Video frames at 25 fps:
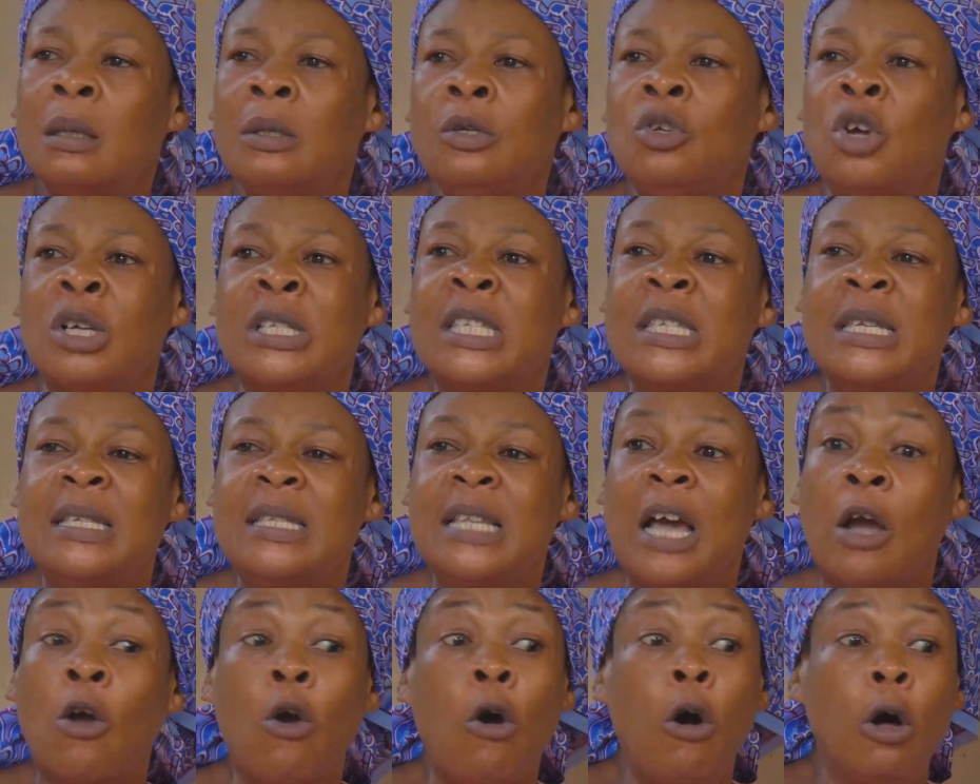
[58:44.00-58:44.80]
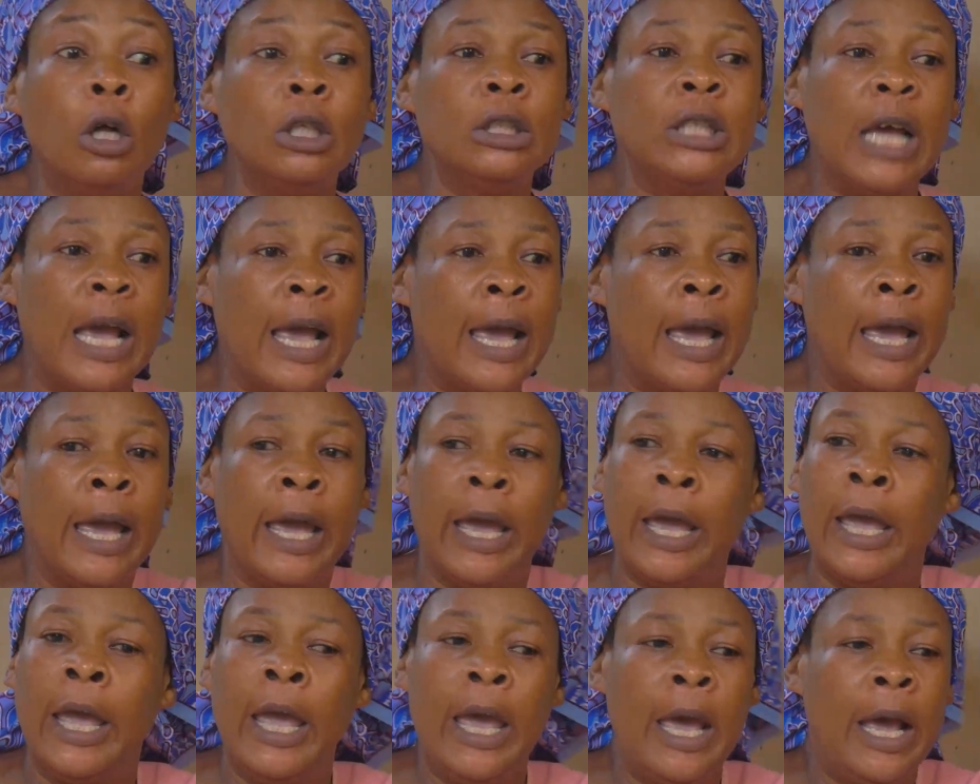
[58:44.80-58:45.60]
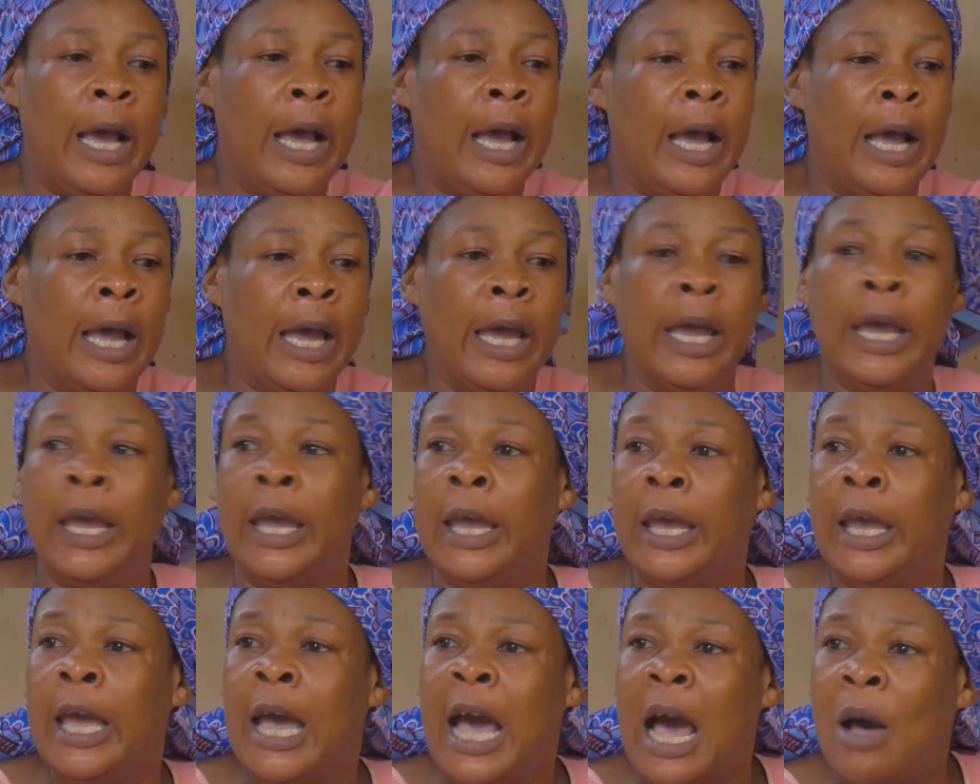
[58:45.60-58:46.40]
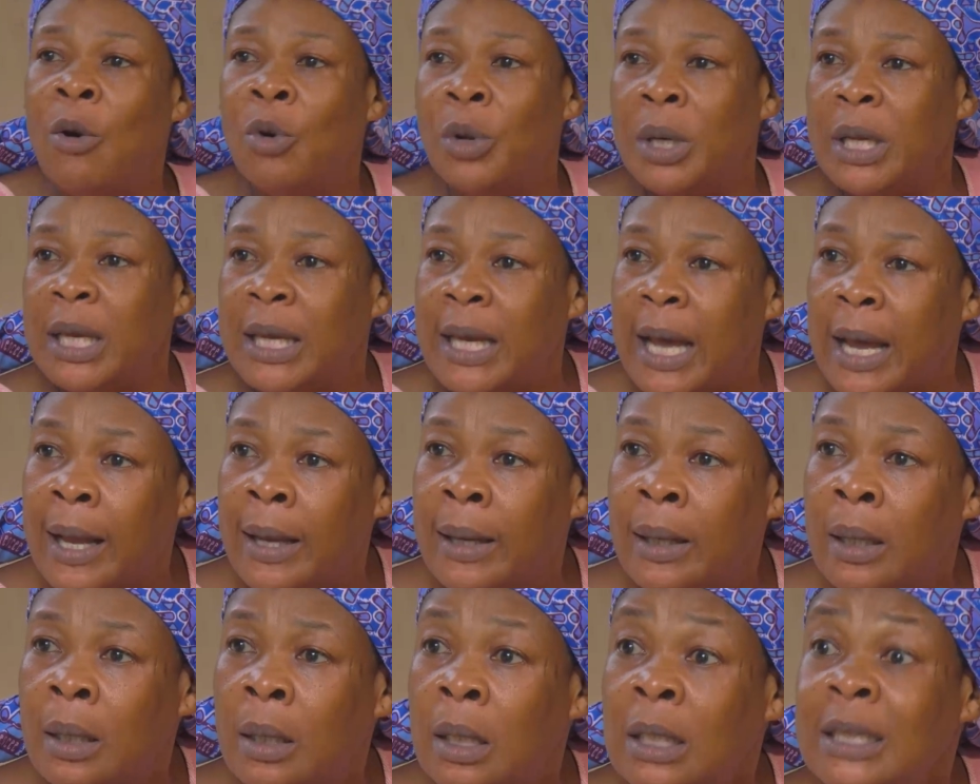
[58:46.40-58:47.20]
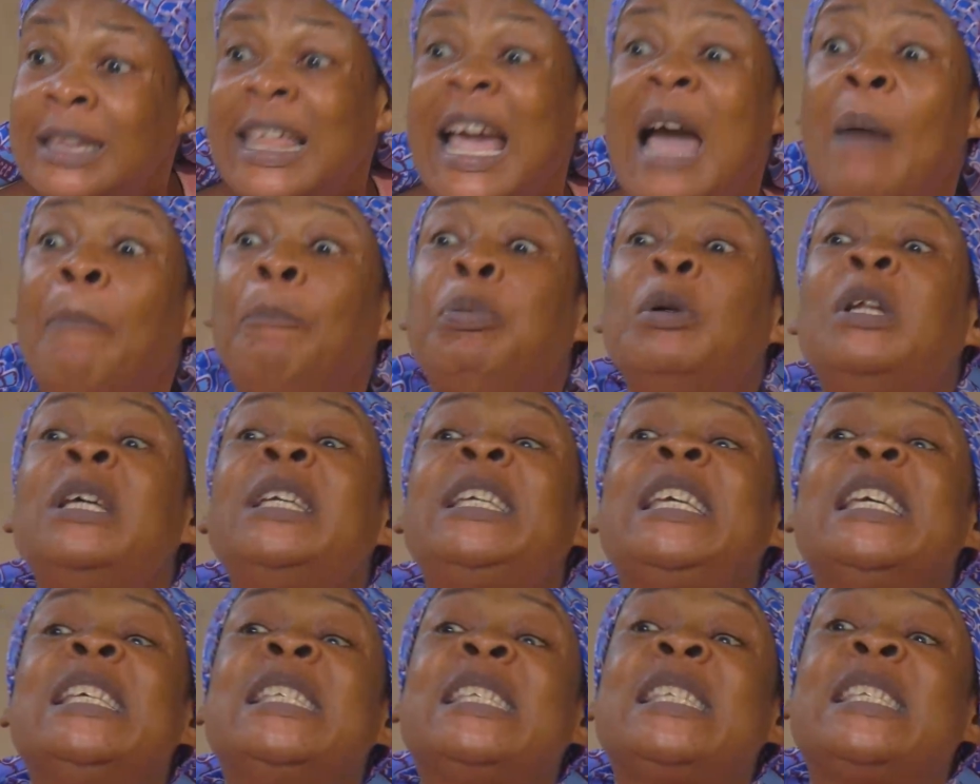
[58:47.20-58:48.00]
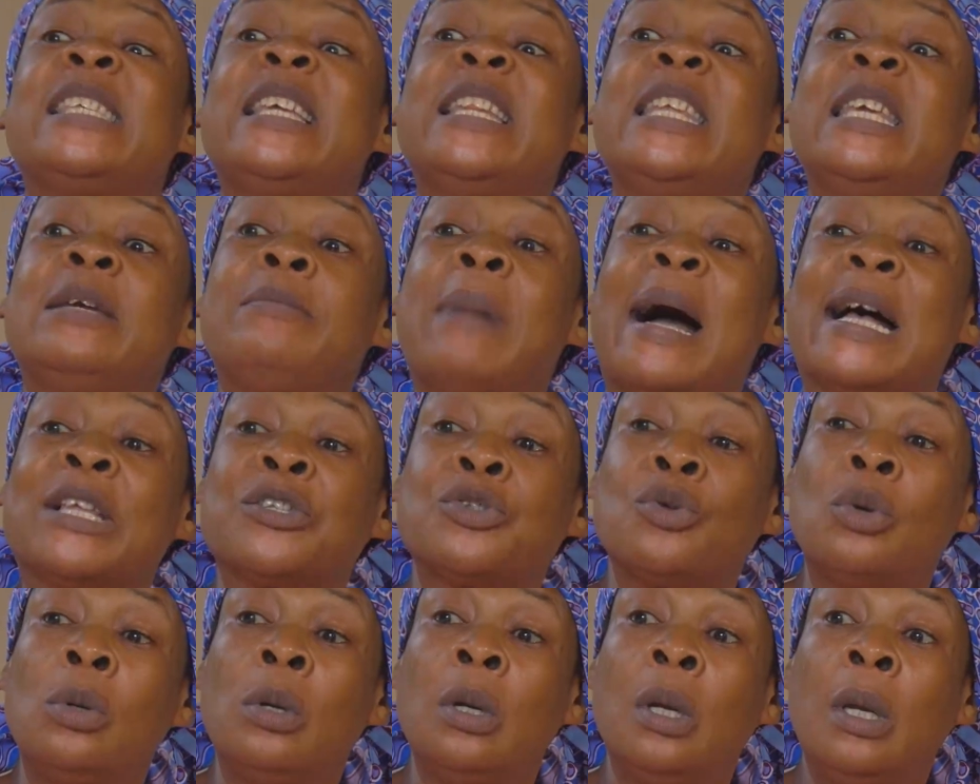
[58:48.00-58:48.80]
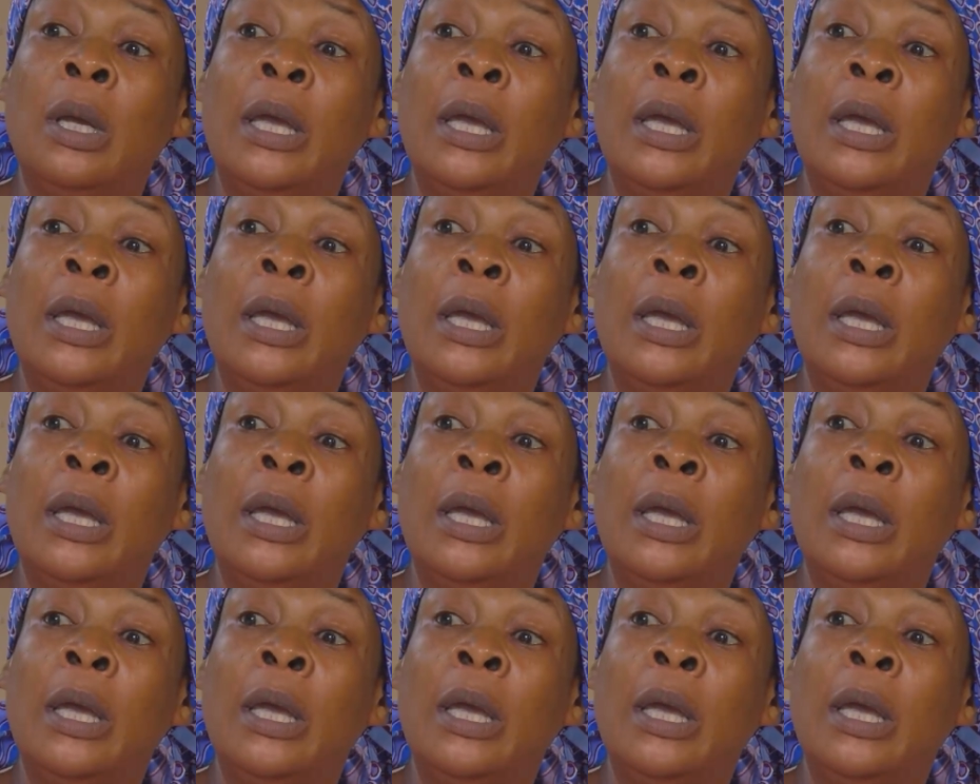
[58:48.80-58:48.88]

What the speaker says: your sister called Amureka. Taburigi is in Ikpazo.